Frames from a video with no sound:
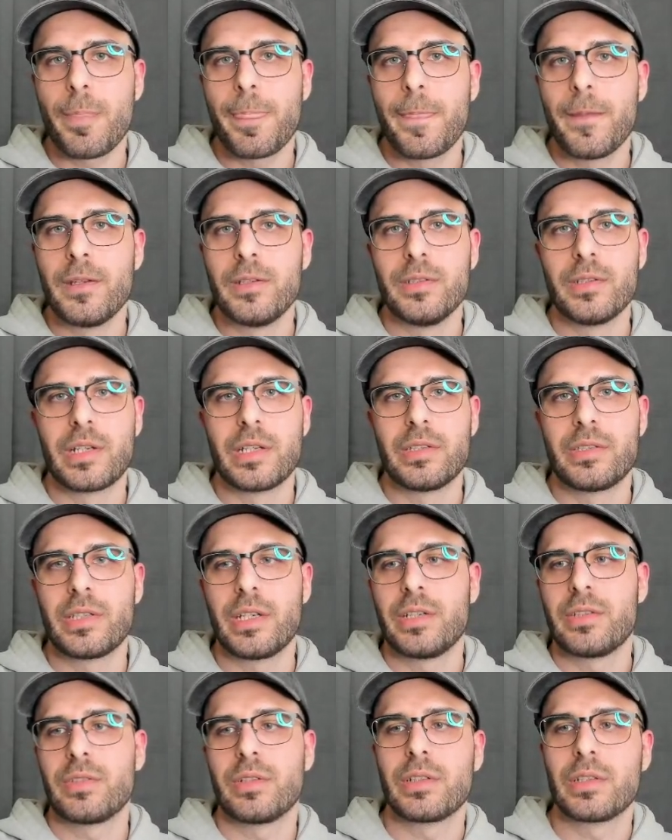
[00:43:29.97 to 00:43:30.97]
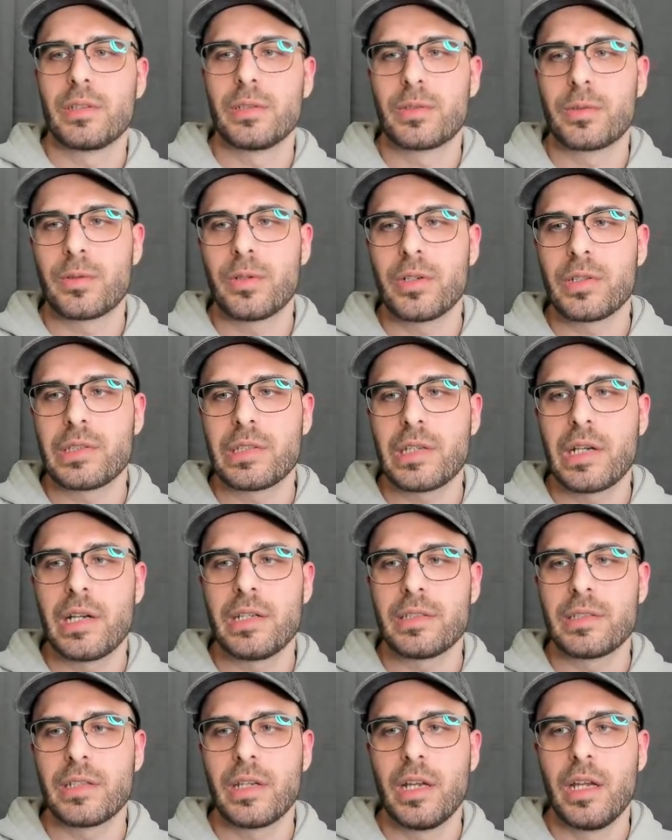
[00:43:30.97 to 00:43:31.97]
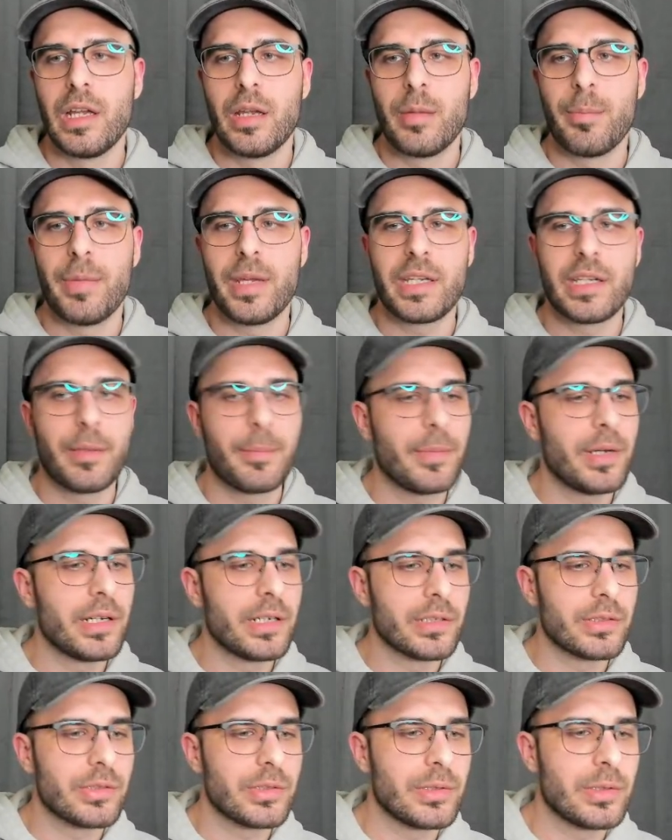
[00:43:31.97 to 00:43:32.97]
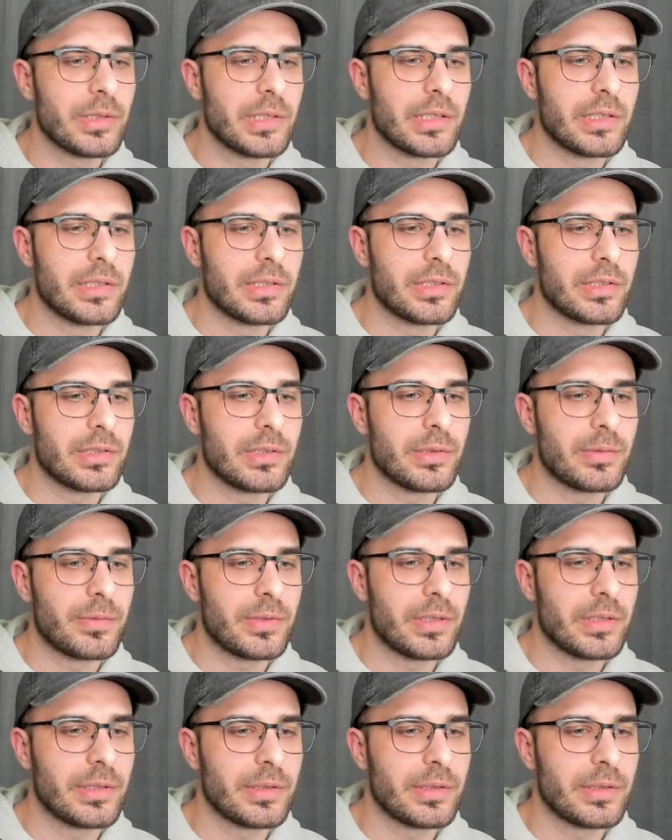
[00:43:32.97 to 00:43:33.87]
You can change your little draw size, make a mark to know that this is the front.